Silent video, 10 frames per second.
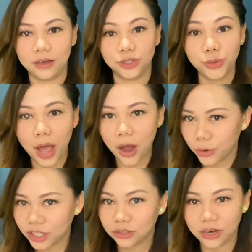2
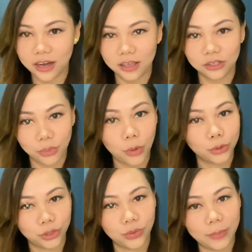hours training
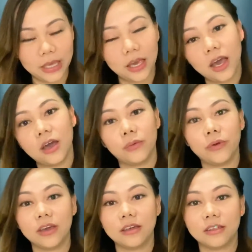supposed to be
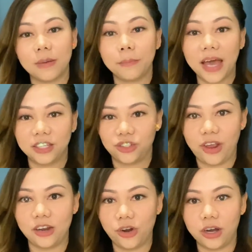with my
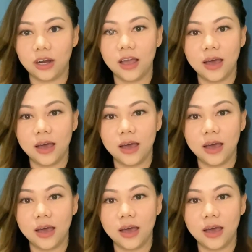trainer,